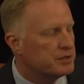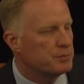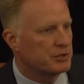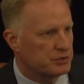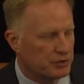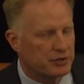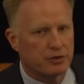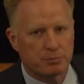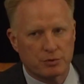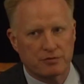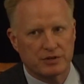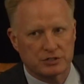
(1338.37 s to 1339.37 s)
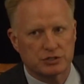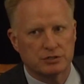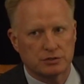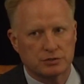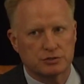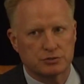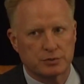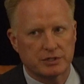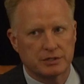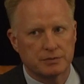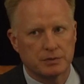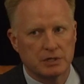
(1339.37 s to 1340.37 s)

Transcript: the mental health professionals, right?